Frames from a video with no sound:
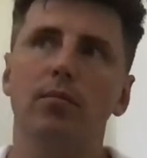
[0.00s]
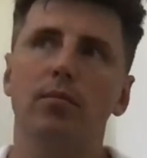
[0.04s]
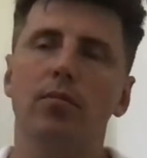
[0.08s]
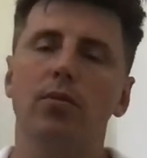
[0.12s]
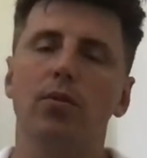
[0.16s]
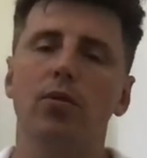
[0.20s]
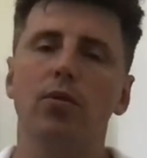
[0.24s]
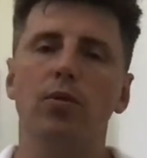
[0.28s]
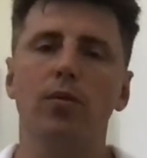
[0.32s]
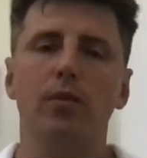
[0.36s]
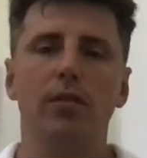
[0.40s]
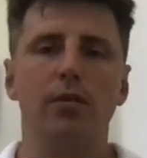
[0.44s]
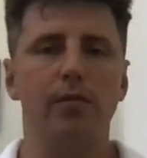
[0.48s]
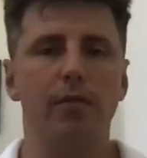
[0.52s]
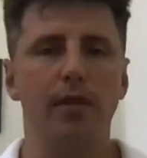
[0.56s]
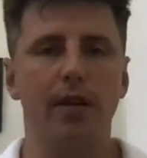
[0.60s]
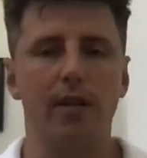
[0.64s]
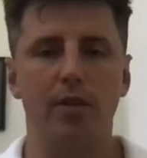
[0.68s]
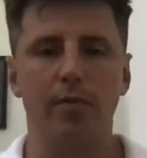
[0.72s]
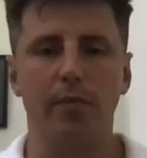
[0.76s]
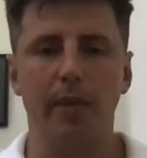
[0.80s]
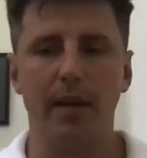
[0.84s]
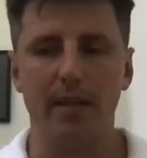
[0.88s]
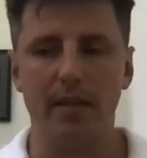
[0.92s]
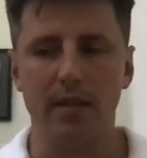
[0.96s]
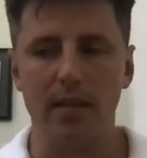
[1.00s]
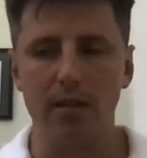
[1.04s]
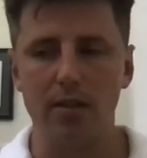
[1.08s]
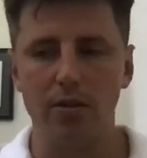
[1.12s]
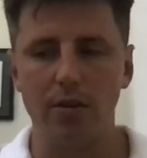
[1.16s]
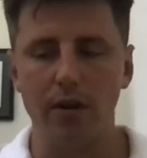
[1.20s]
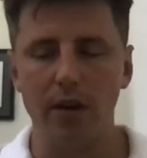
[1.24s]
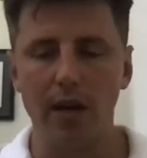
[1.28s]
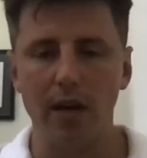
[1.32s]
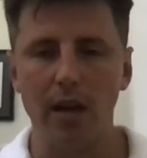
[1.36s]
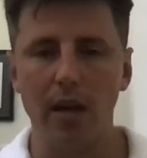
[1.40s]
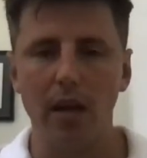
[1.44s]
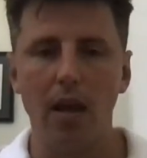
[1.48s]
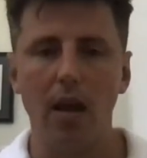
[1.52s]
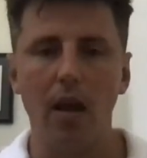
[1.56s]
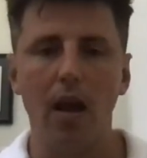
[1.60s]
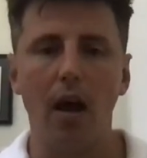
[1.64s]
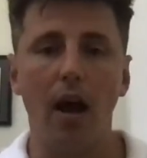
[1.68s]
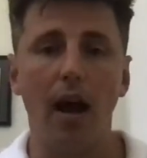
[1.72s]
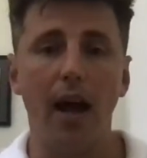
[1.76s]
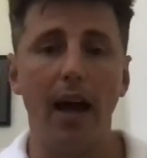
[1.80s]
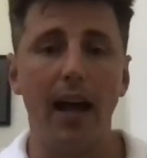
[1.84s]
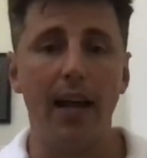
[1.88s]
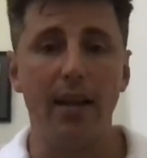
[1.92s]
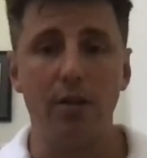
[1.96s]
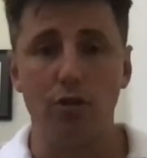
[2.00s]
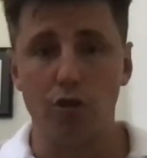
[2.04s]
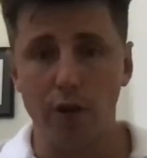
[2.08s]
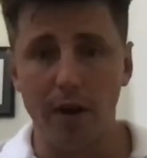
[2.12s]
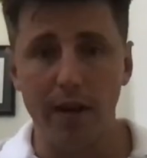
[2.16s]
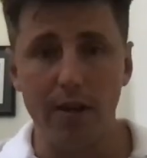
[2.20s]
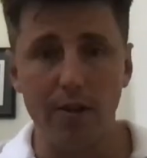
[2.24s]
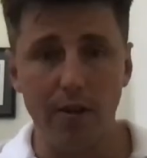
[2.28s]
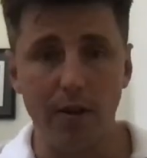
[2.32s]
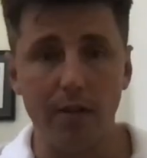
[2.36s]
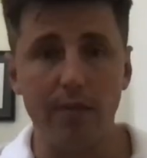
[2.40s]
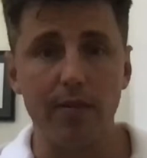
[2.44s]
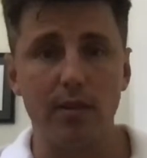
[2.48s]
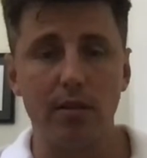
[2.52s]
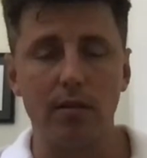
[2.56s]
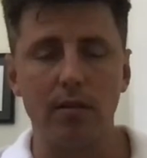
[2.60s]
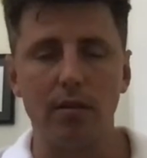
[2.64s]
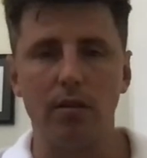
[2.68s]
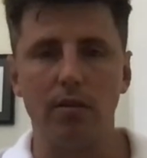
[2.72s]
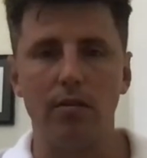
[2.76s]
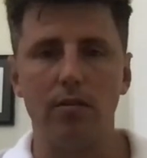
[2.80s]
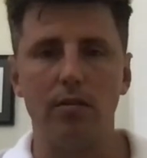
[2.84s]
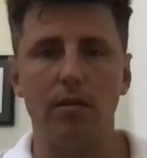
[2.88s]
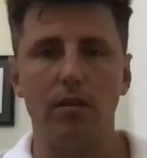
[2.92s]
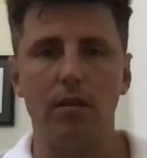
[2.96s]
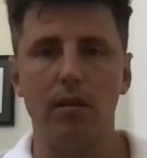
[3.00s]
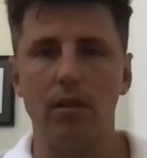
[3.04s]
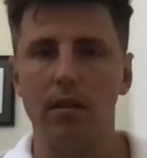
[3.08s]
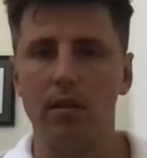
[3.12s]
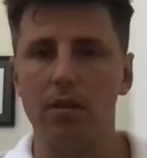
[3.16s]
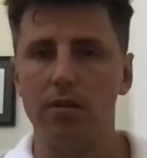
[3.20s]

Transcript: cool, it's a flexion-based injury. I train Jefferson curls.